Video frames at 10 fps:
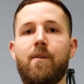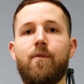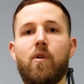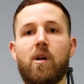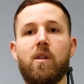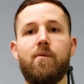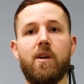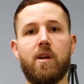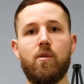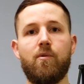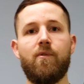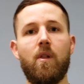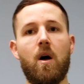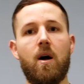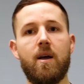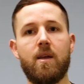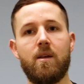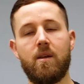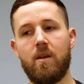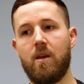For clavicular fly
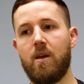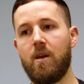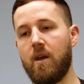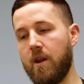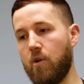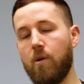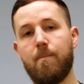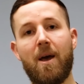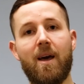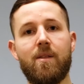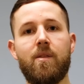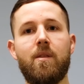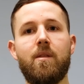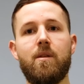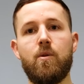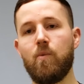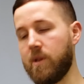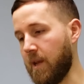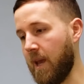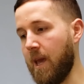and arm path, you want
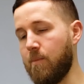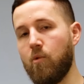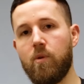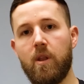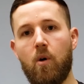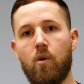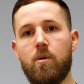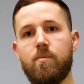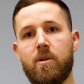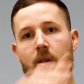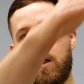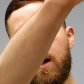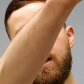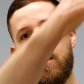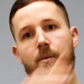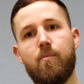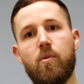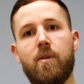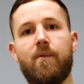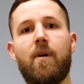the cable and the arm to line up
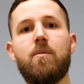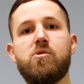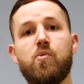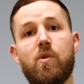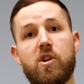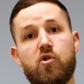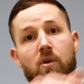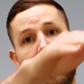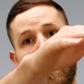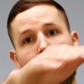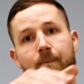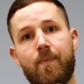with the fibers you want to train.